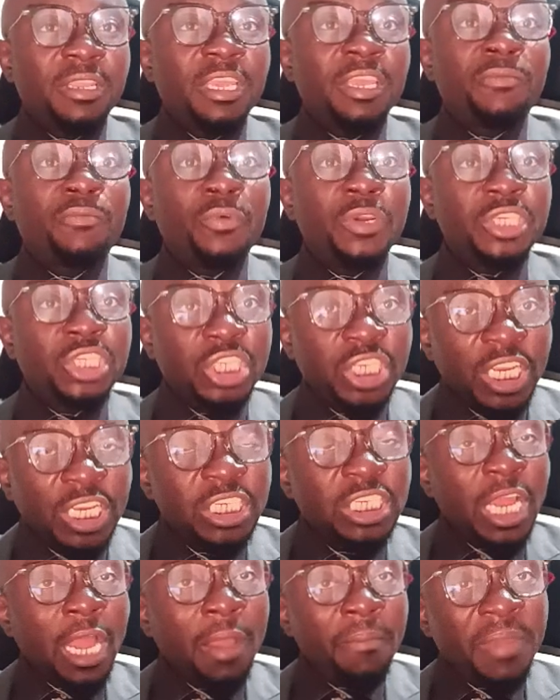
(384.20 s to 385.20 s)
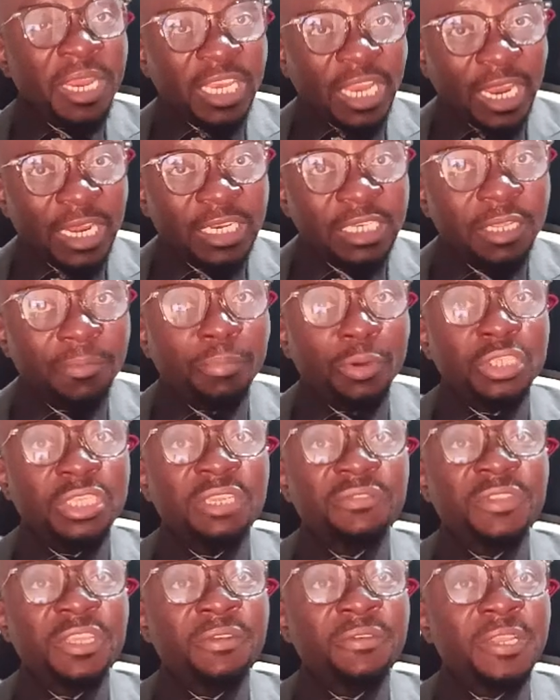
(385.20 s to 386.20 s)
If we change our mentality
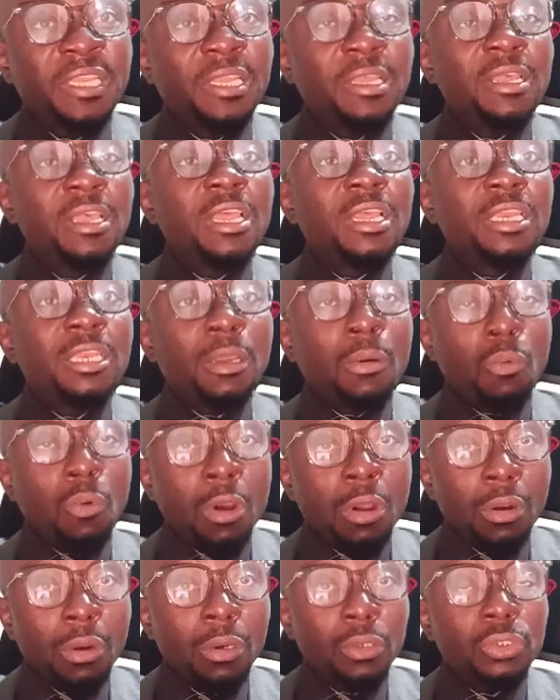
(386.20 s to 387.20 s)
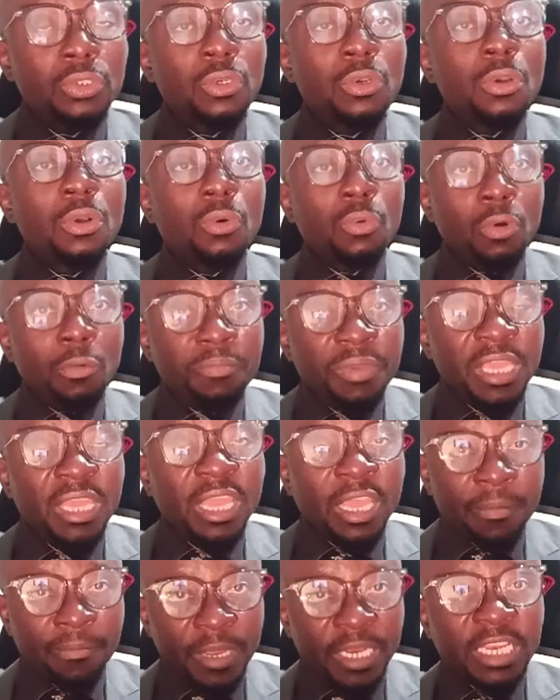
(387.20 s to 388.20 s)
positively, the world will
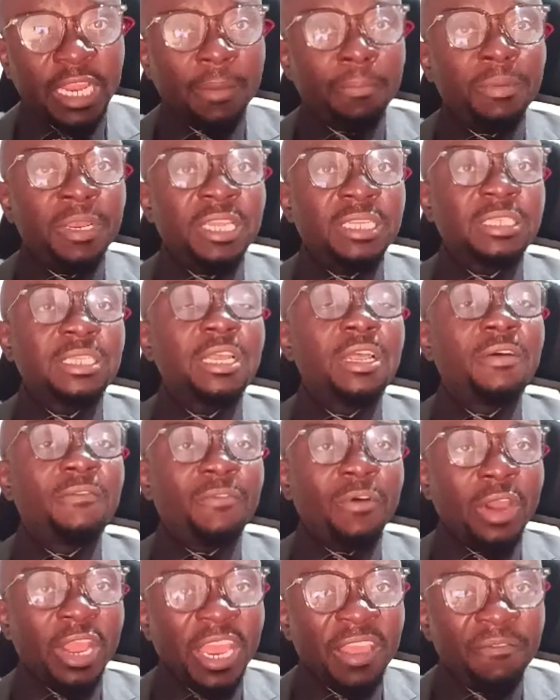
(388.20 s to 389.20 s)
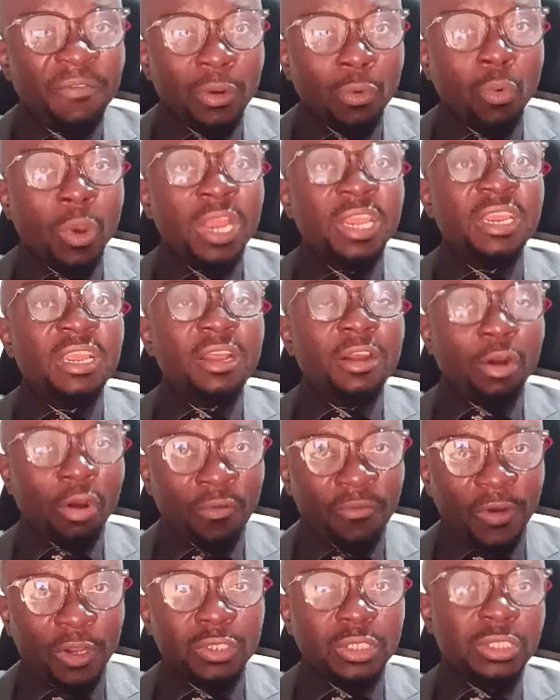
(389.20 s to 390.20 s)
be a better place for every one
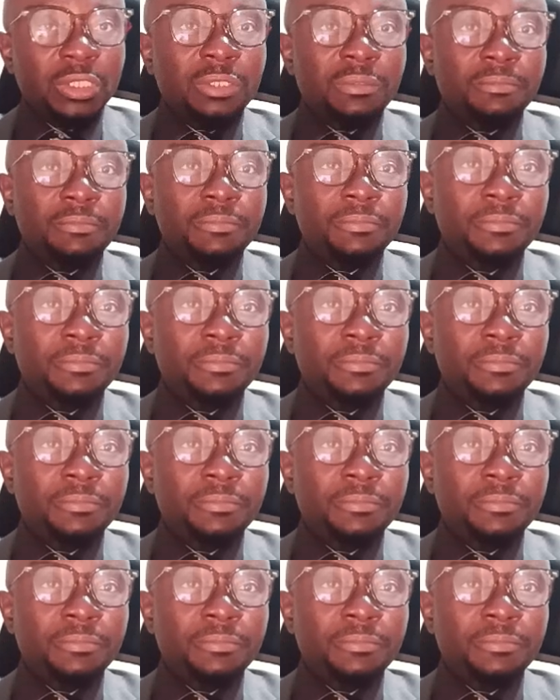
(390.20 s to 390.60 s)
of us.